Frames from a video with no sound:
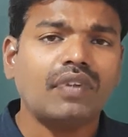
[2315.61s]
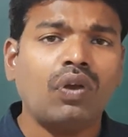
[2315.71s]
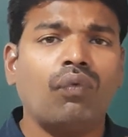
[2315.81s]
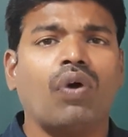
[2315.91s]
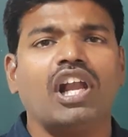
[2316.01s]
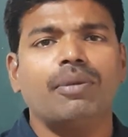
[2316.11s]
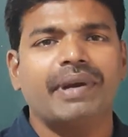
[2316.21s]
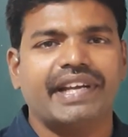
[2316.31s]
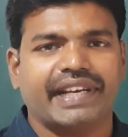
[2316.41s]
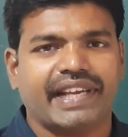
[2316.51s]

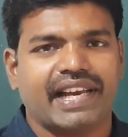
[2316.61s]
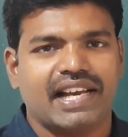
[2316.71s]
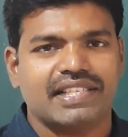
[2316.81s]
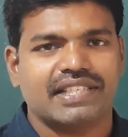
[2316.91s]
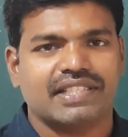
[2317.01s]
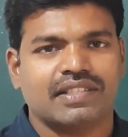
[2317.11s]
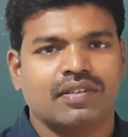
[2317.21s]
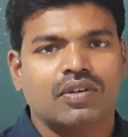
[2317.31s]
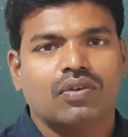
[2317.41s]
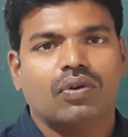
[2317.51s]
volumetric analysis.
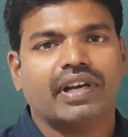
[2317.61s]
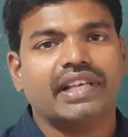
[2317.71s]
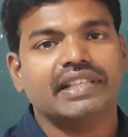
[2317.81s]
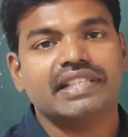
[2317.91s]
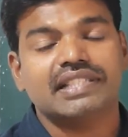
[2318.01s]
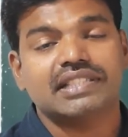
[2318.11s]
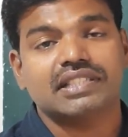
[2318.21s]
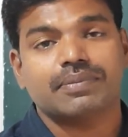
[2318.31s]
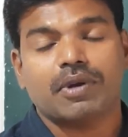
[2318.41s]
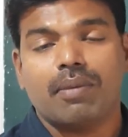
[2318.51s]
Okay, these
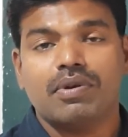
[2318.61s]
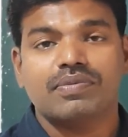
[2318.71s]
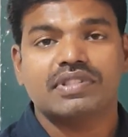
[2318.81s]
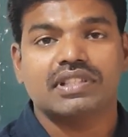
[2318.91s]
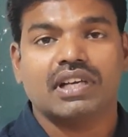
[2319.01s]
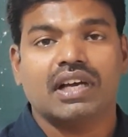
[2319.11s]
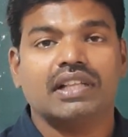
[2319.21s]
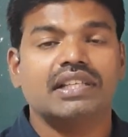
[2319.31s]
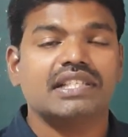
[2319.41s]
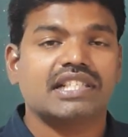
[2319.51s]
problems,
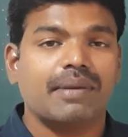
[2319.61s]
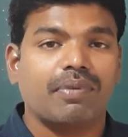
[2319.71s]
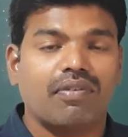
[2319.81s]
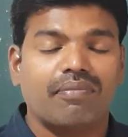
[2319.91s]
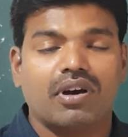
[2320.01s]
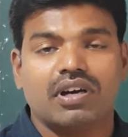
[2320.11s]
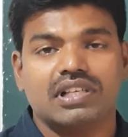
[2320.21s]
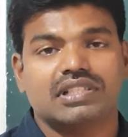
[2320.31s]
these type of model